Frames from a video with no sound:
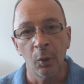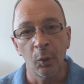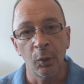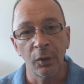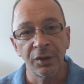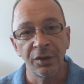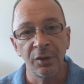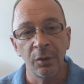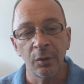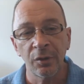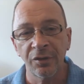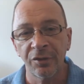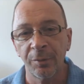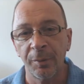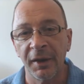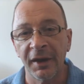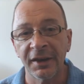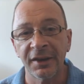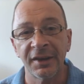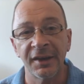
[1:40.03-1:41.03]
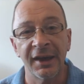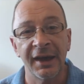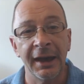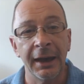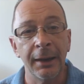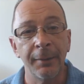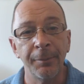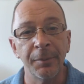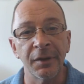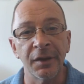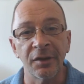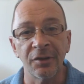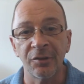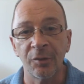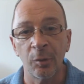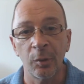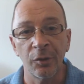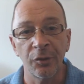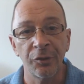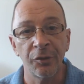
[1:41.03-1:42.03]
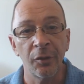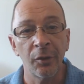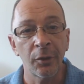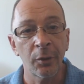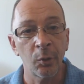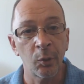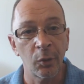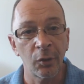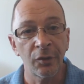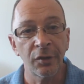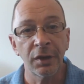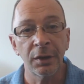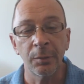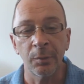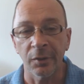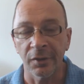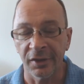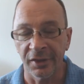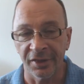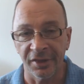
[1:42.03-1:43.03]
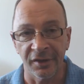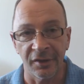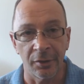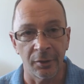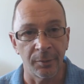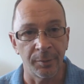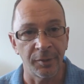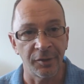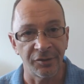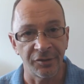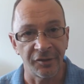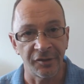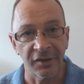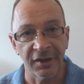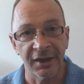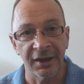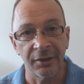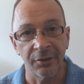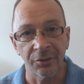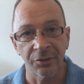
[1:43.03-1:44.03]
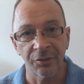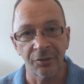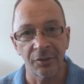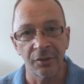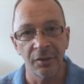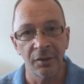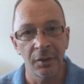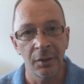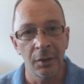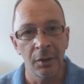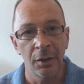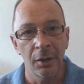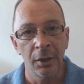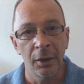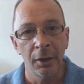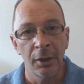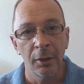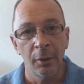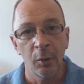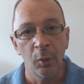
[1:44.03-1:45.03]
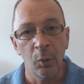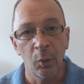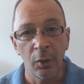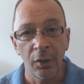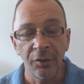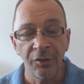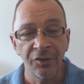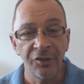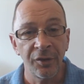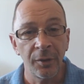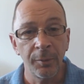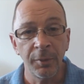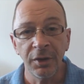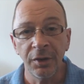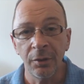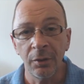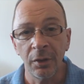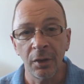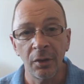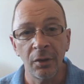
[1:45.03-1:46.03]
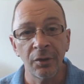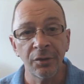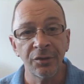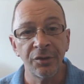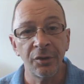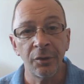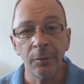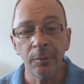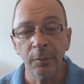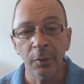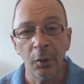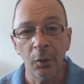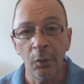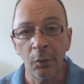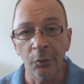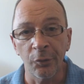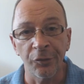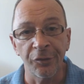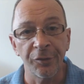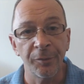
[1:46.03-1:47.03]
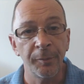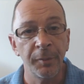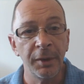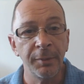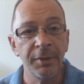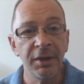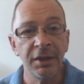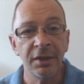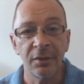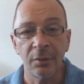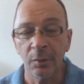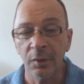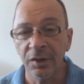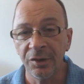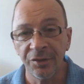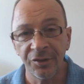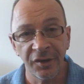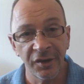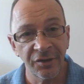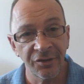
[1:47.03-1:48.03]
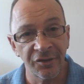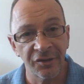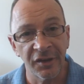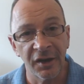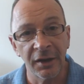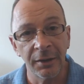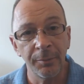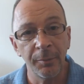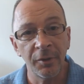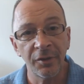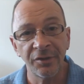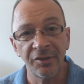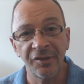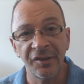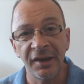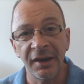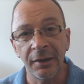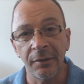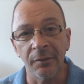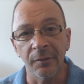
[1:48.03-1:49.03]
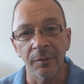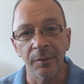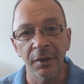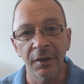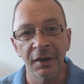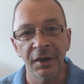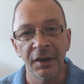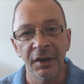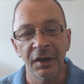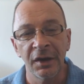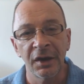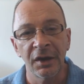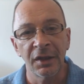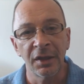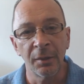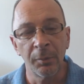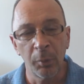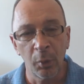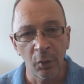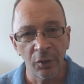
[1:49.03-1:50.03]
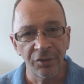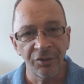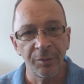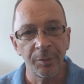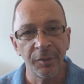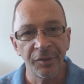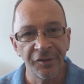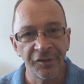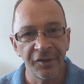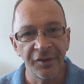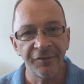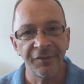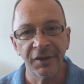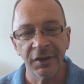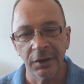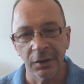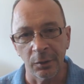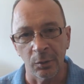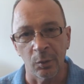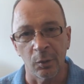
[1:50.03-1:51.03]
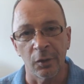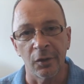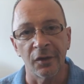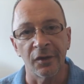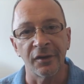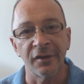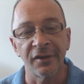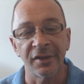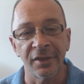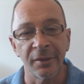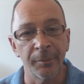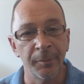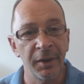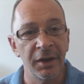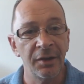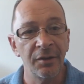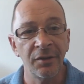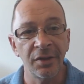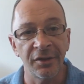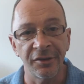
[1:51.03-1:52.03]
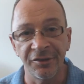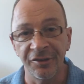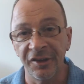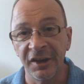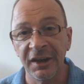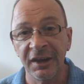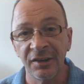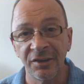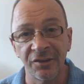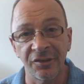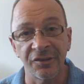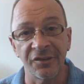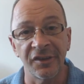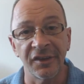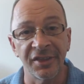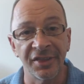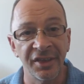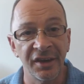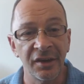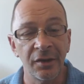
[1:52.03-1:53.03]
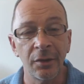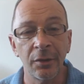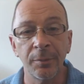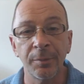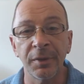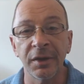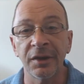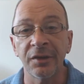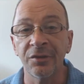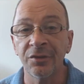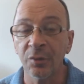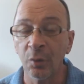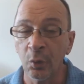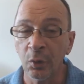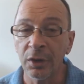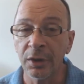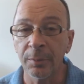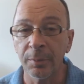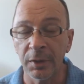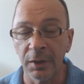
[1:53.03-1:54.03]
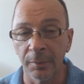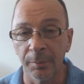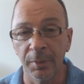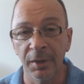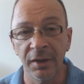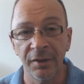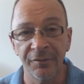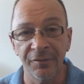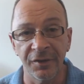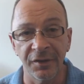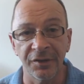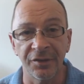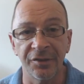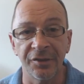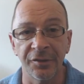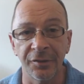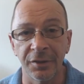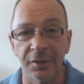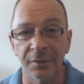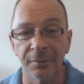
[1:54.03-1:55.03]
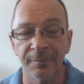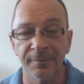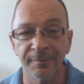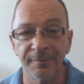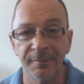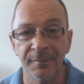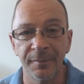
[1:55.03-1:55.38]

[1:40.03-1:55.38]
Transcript: What do you expect to happen as a result of working with a therapist or counselor? What are some of your long-term goals, maybe 3, 6, 9 months out? The more specific you are, the better the chances that therapy is going to be a benefit to you.